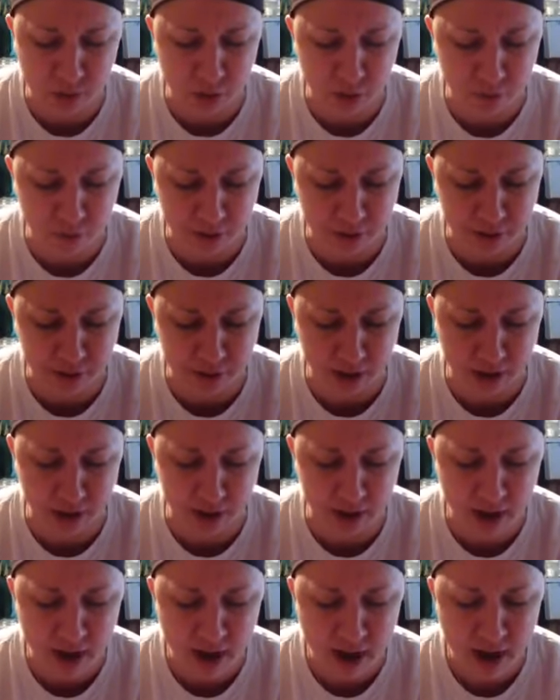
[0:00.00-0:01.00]
oh, Father
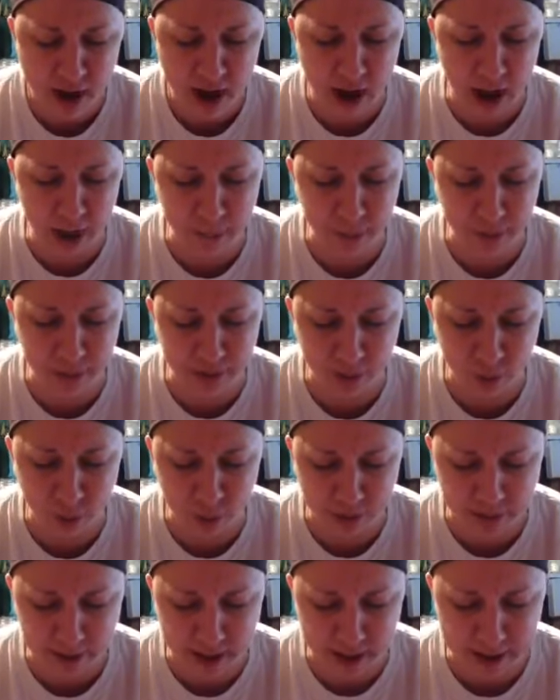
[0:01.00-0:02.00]
God. I pray,
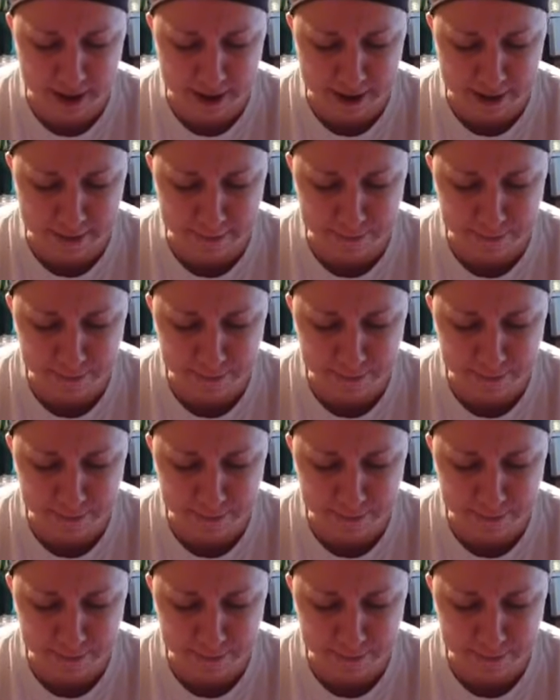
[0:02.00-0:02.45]
Lord, that